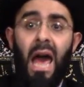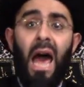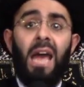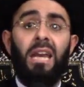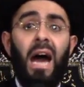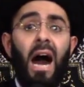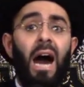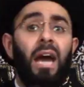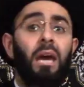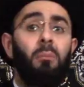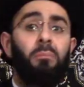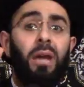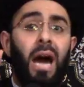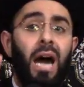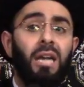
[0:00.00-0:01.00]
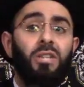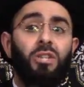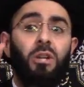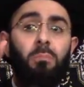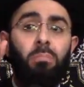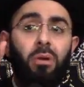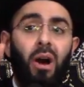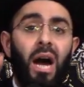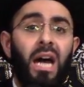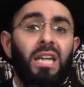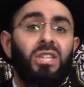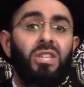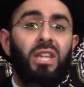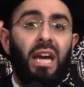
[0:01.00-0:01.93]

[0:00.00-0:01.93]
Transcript: And I am not surprised